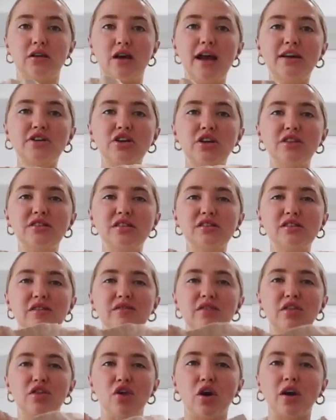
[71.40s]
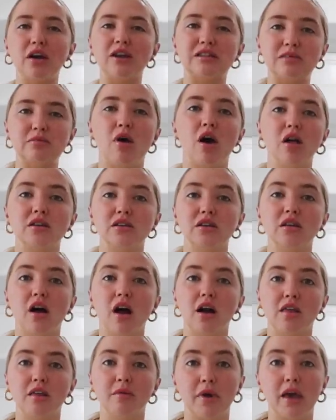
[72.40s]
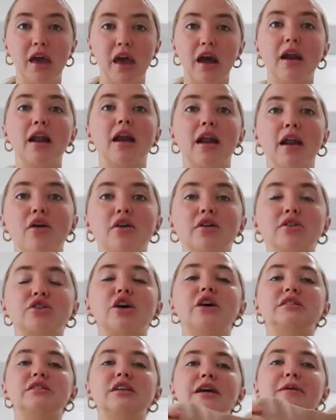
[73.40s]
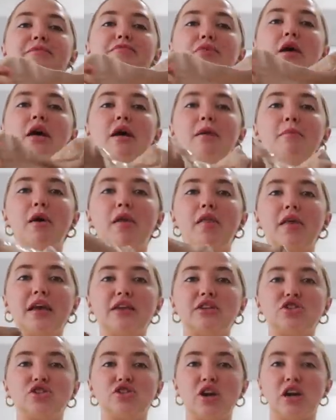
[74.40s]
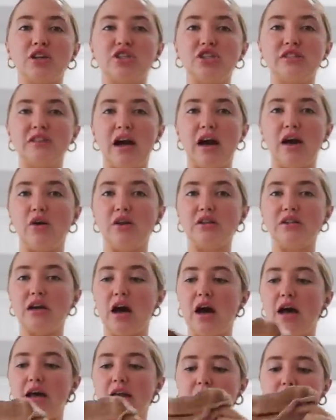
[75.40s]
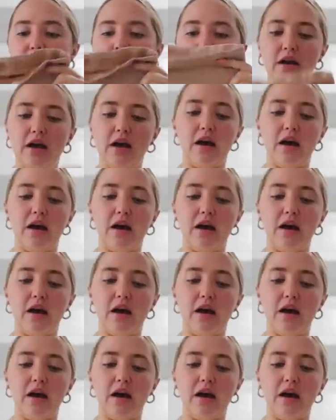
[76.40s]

Actually, this doesn't even look as small as a lot of them can, and I know it's crazy, but like it stretches out a ton.